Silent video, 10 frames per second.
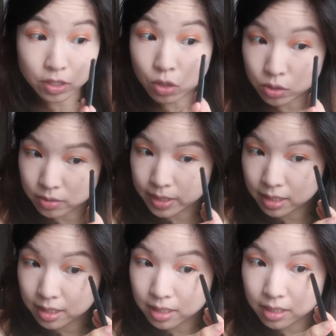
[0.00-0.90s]

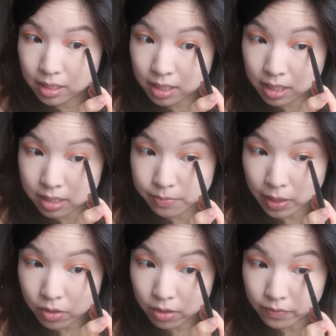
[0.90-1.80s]
ultimately it is
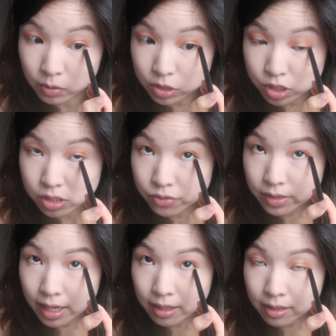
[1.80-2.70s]
better if you can just
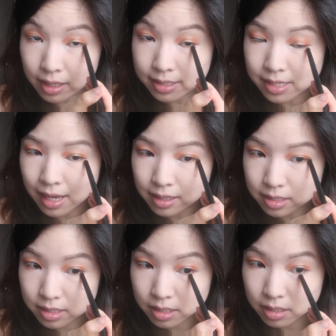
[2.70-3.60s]
create the
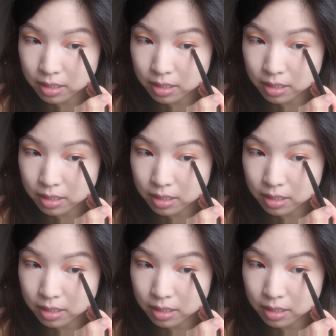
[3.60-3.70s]
exact